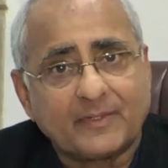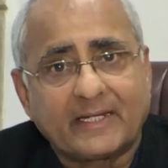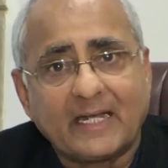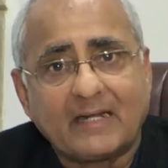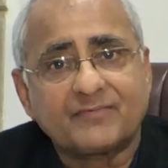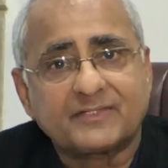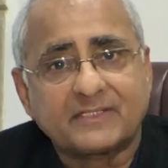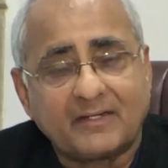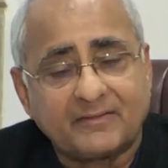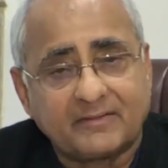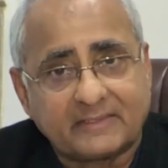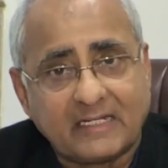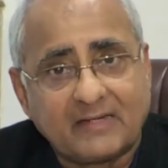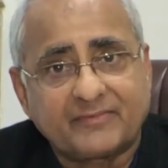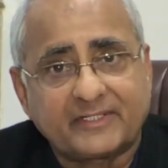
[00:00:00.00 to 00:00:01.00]
get
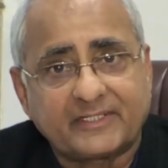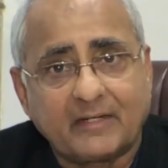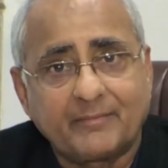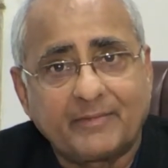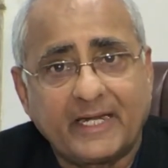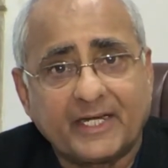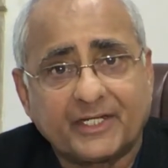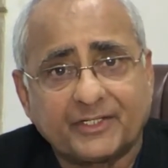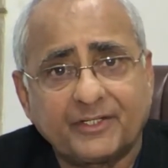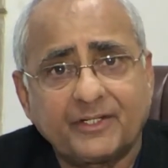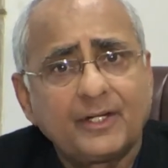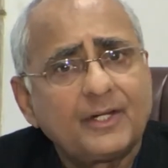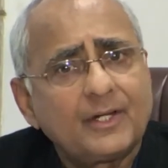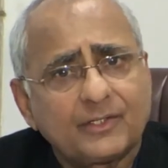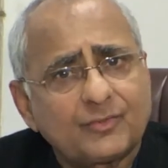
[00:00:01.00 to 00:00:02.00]
self-determination
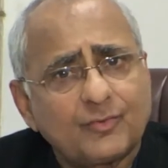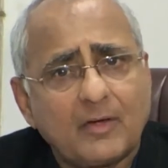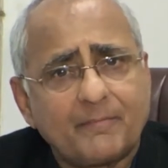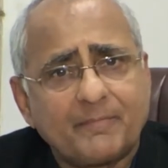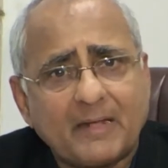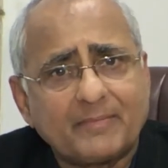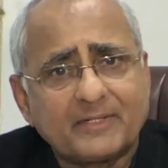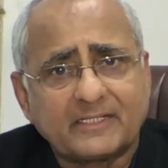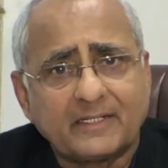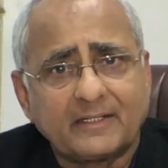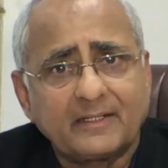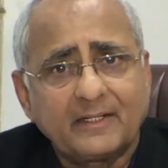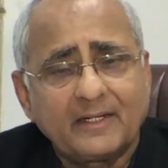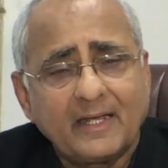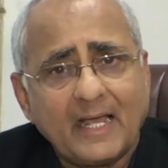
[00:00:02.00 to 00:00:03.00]
through a plebiscite
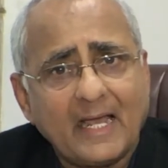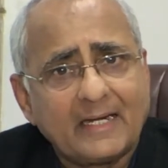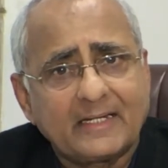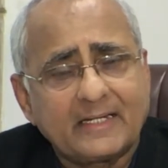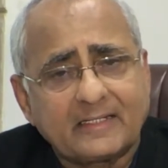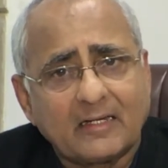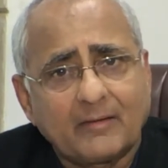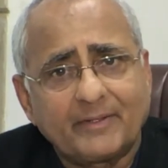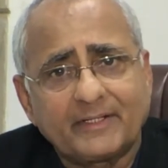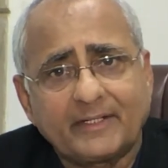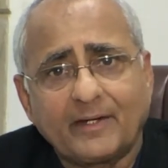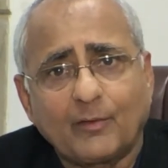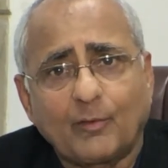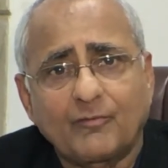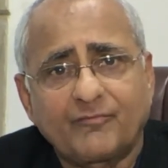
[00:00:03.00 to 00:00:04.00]
and determine
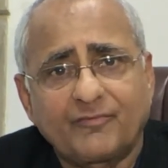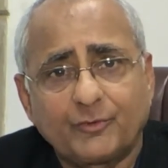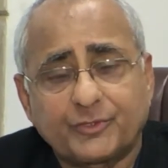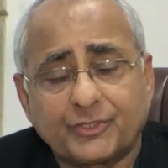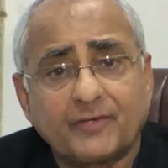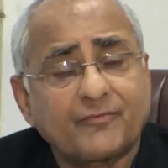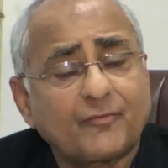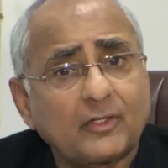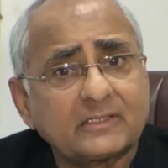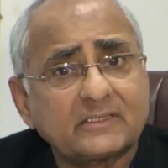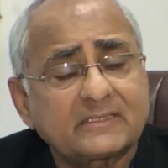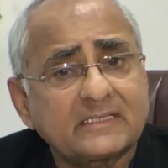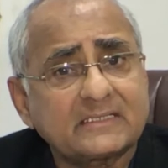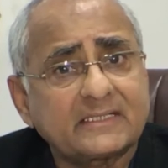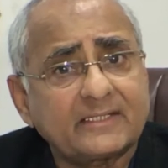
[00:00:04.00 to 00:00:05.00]
their own future. Of course,
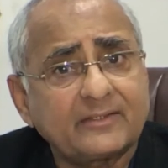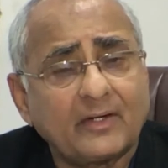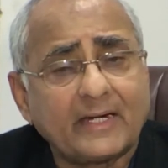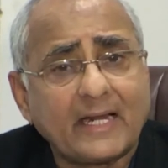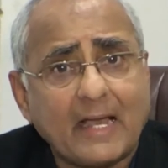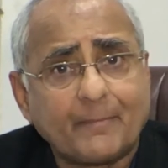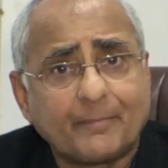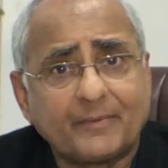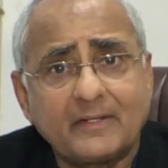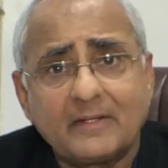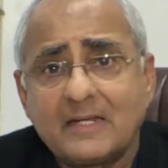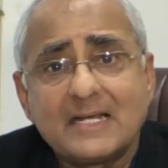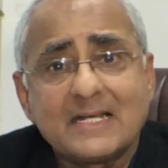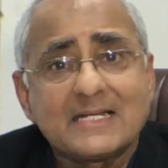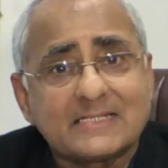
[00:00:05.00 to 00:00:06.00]
this did not happen
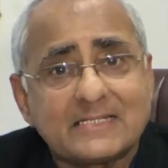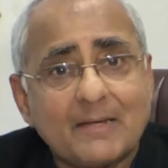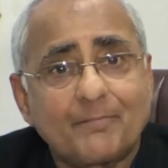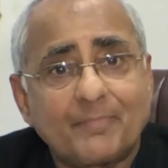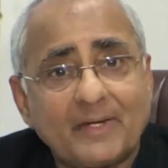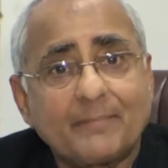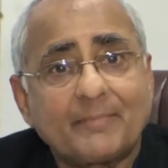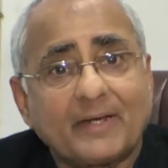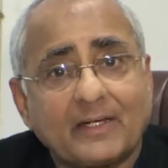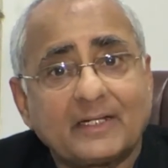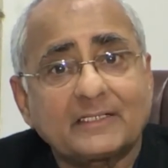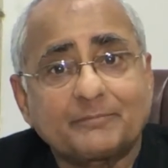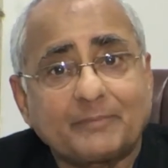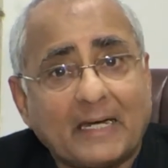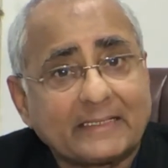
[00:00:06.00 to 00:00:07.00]
simply
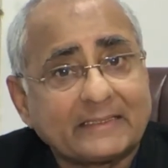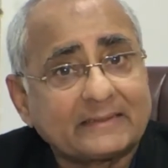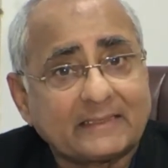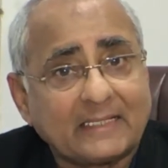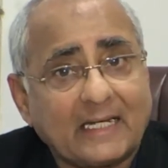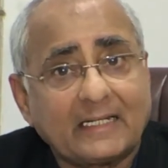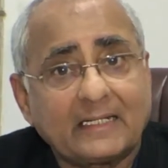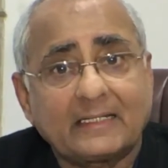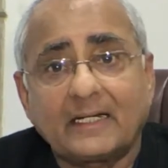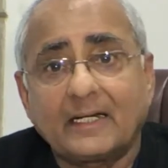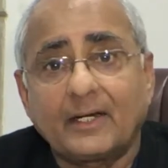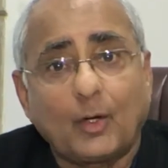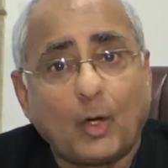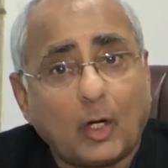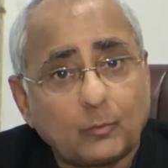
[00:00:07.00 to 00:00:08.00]
because Pakistan
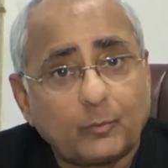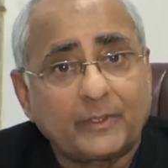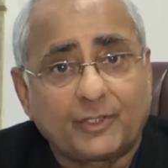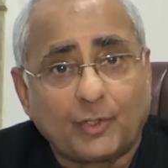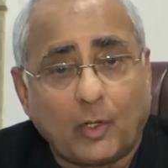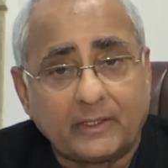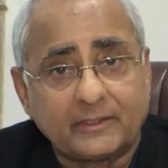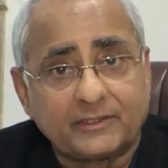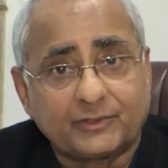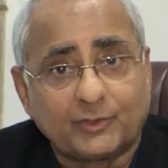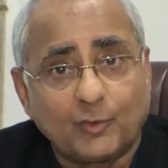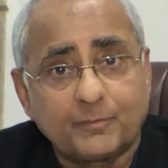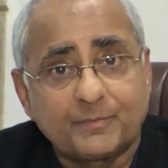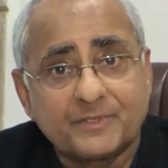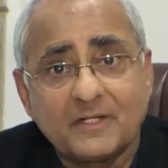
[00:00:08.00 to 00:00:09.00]
did not withdraw its
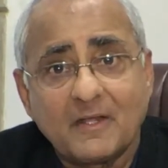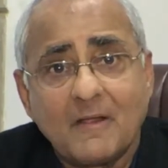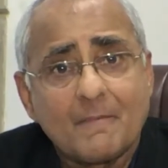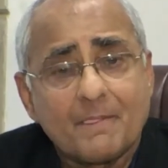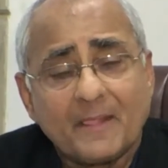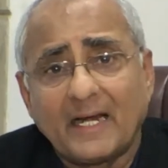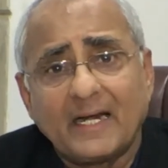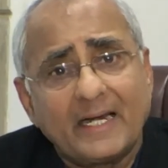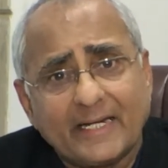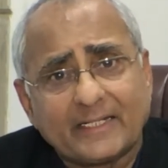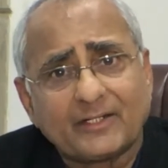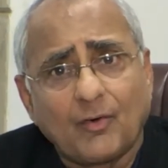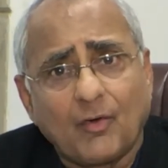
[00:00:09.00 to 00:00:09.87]
troops. And later